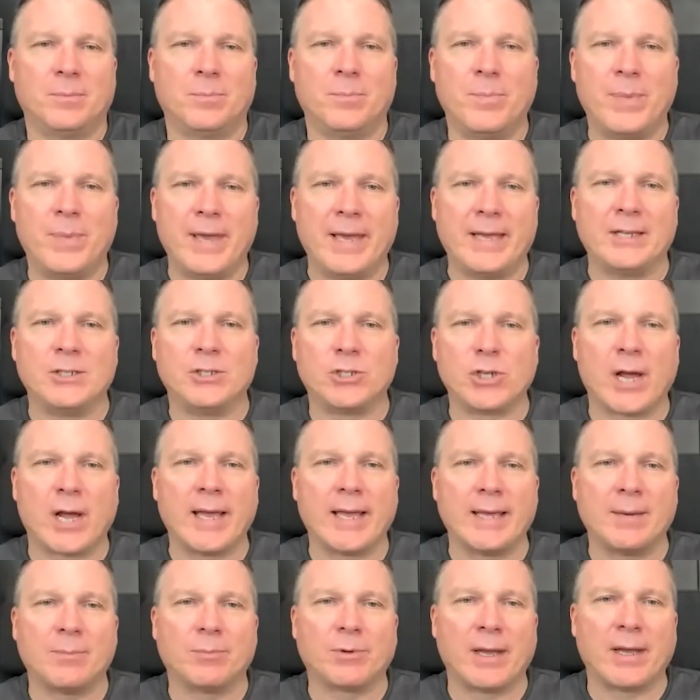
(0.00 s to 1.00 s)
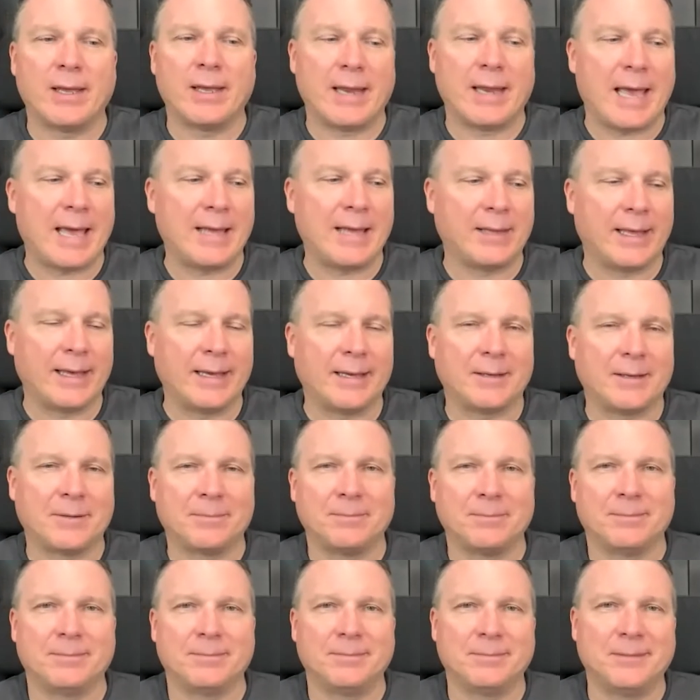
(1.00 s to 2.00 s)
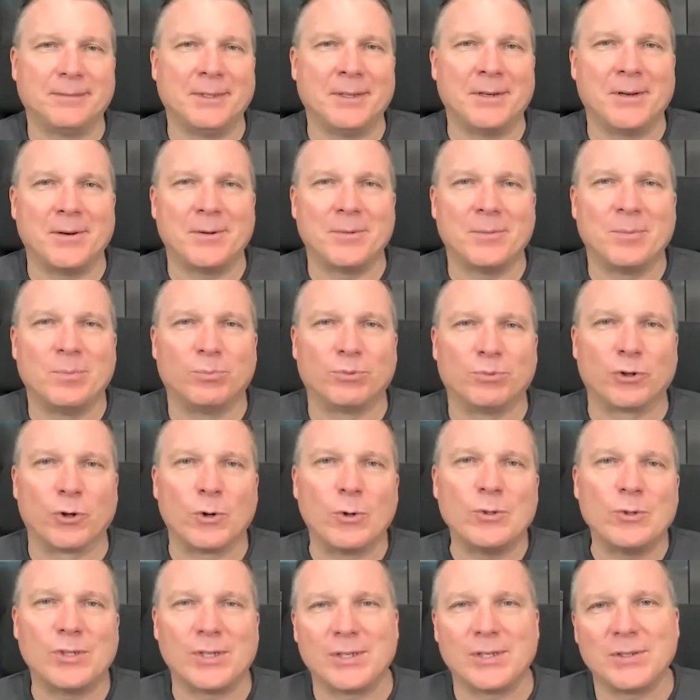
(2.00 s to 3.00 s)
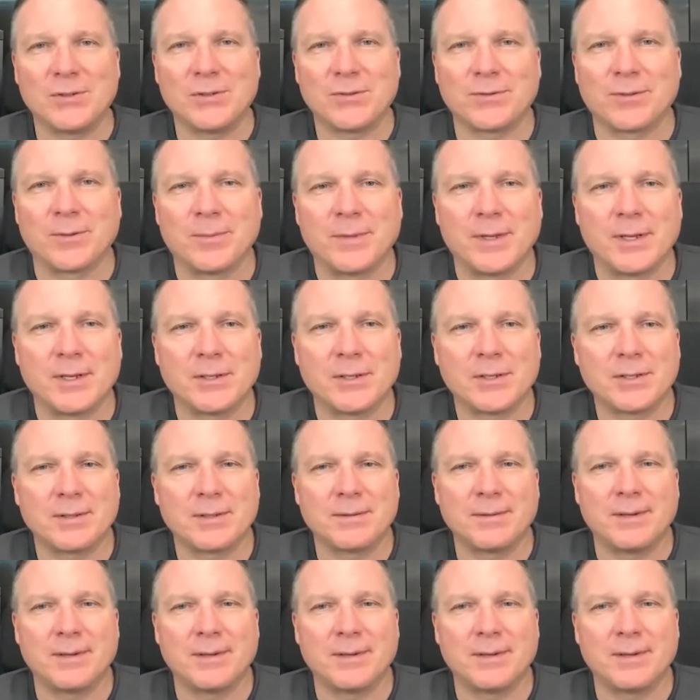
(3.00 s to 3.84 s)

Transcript: big giant, it had like, bruises from this